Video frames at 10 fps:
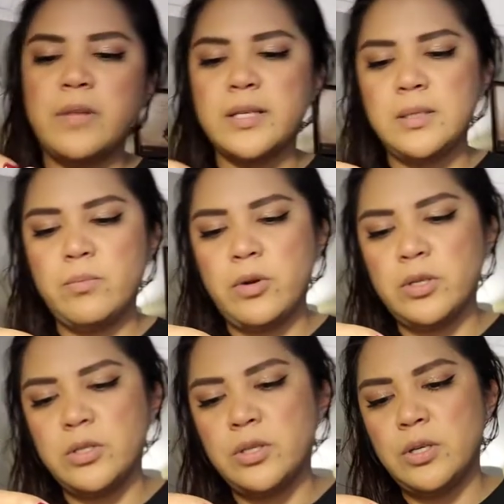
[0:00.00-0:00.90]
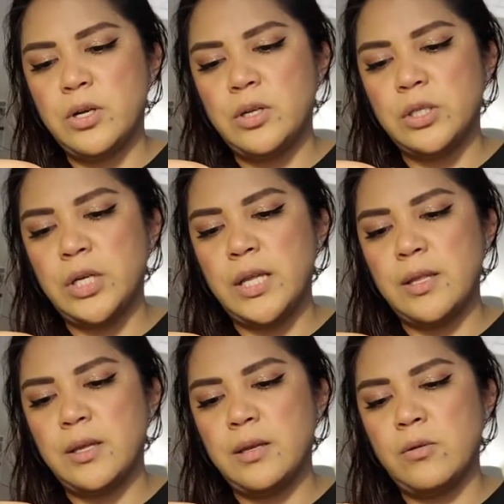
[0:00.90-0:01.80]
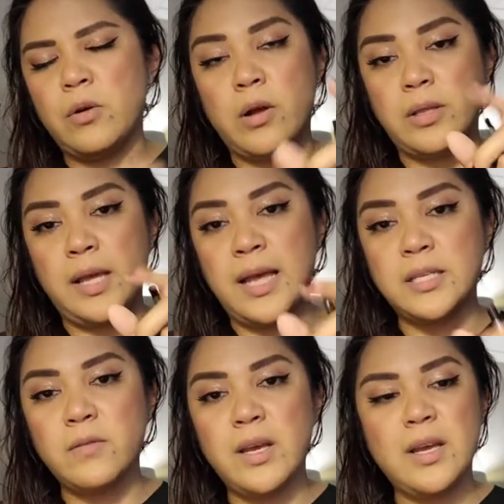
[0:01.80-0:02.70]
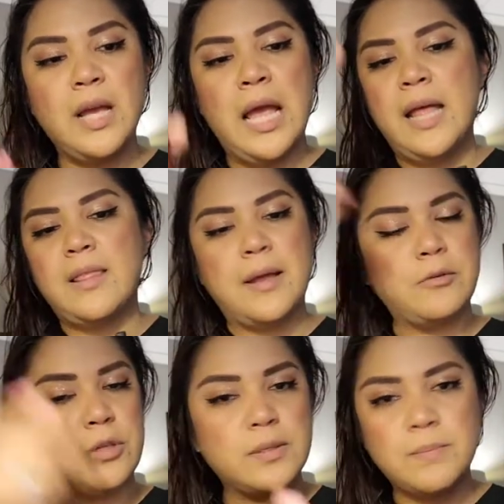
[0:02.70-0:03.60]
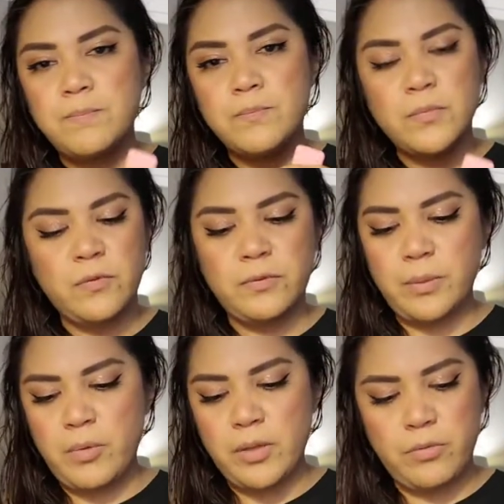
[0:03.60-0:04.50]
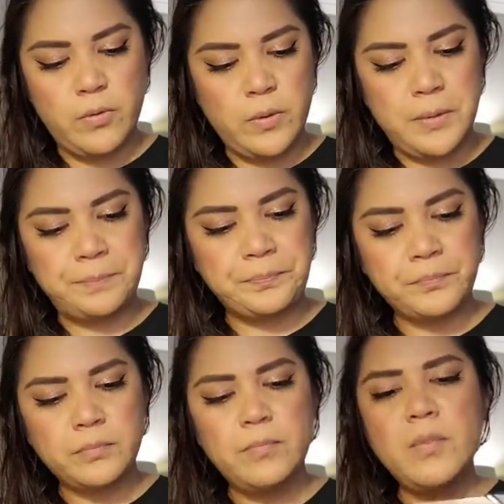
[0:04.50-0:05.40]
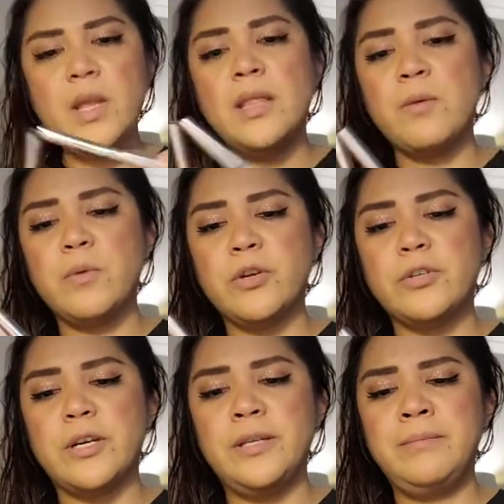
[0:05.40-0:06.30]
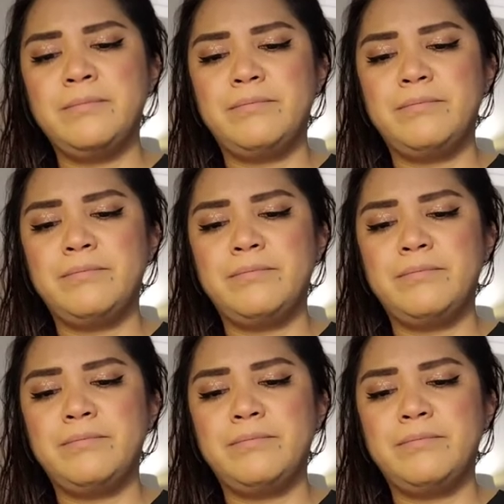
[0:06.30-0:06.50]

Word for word: flexi brush underneath it or on the end of it. That'll just flip right through it. And then when you're done,